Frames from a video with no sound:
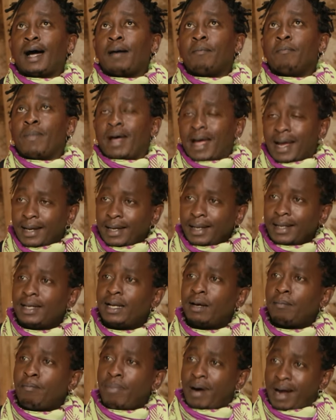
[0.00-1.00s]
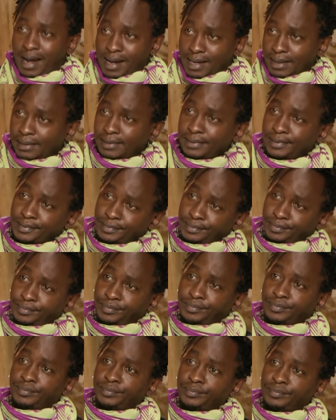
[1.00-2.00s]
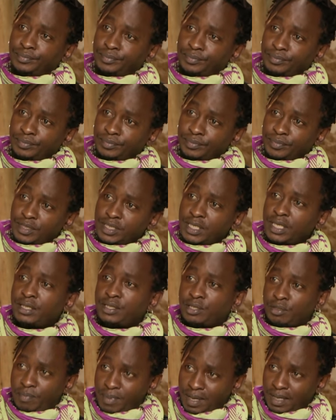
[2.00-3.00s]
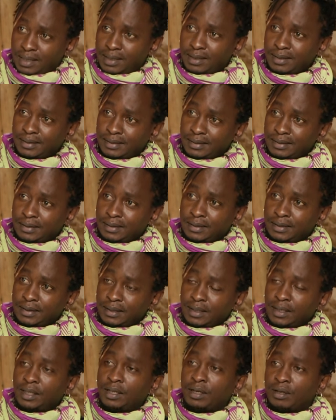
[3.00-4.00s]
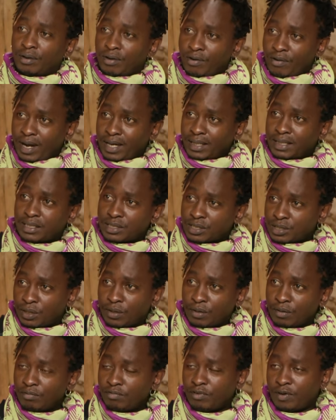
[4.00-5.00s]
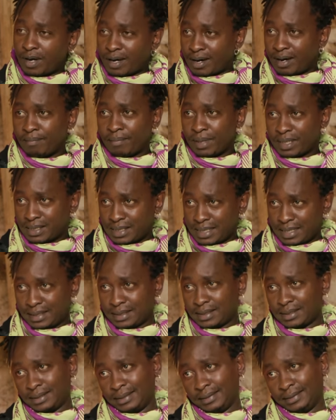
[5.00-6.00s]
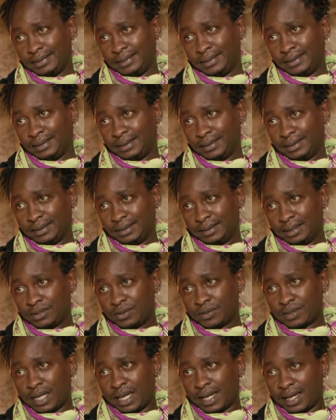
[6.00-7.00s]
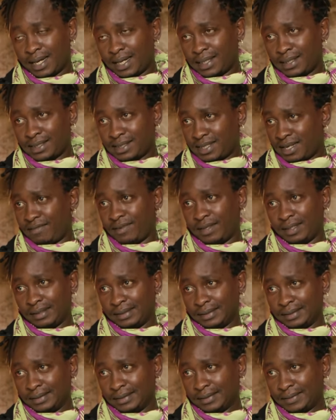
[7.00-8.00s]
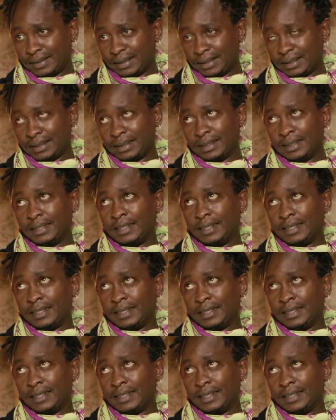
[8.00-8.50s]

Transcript: A man in a bar said to me, write a song for Harambee Stars. This was like 97, right?